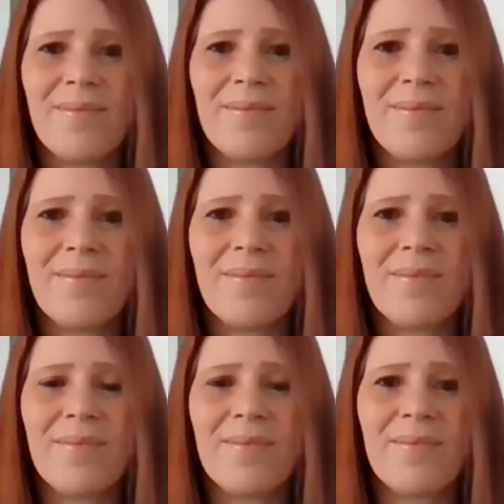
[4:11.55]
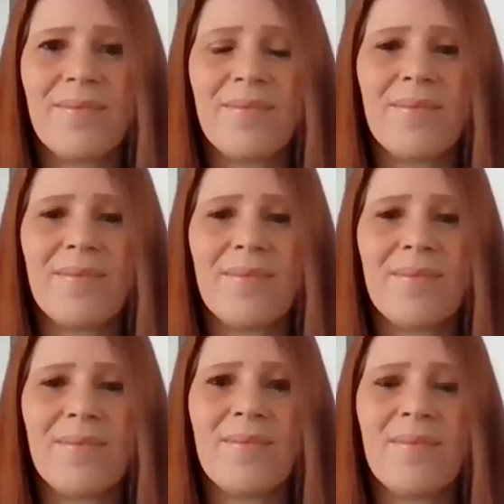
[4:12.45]

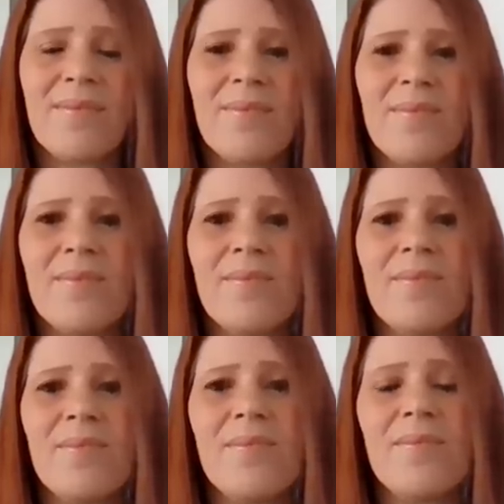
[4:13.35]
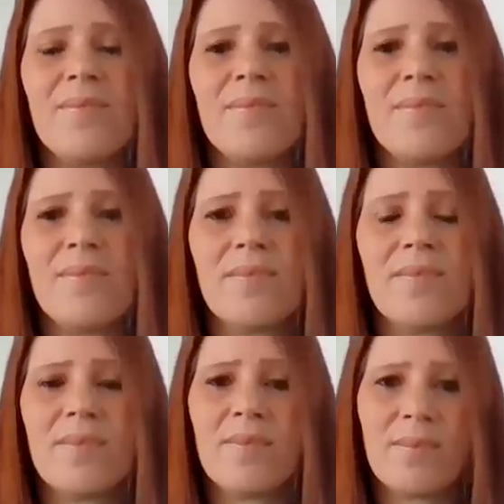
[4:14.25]

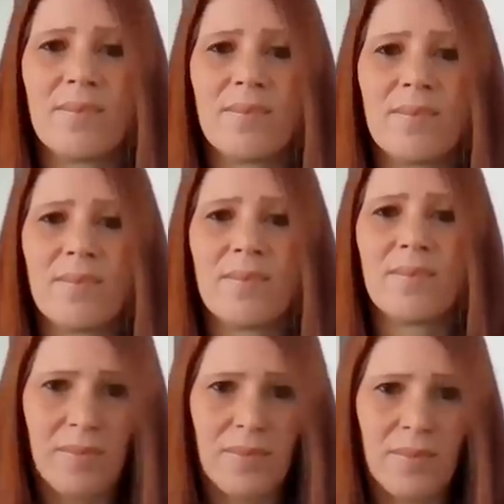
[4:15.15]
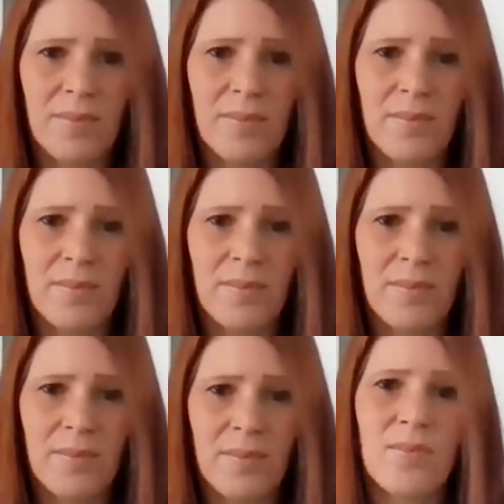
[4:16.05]

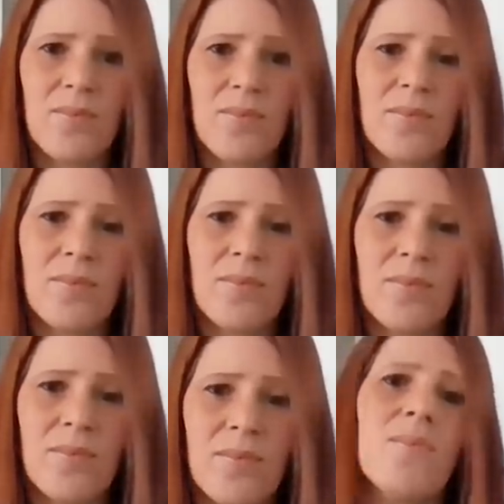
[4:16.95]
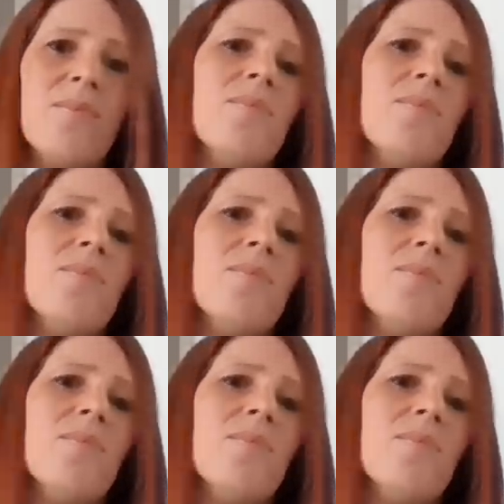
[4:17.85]
No words are spoken by the person on screen.